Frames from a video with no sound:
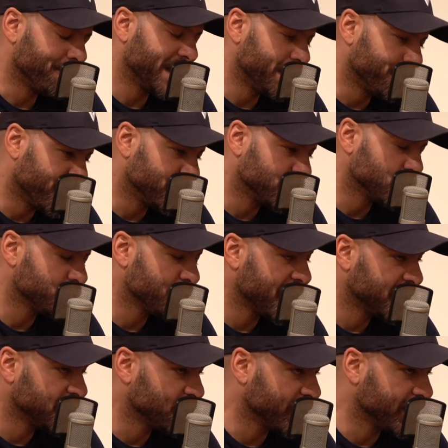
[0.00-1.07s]
Billy Bonds was
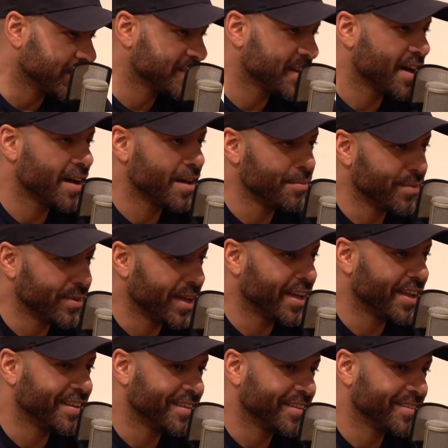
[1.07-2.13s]
manager at the time,
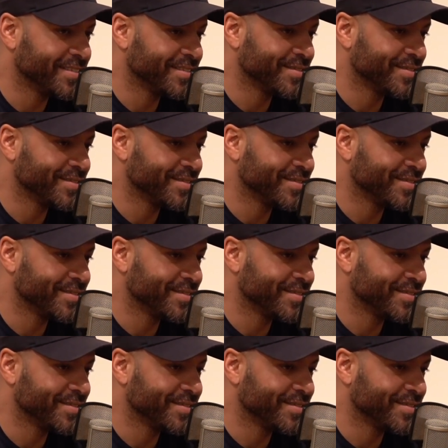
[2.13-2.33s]
and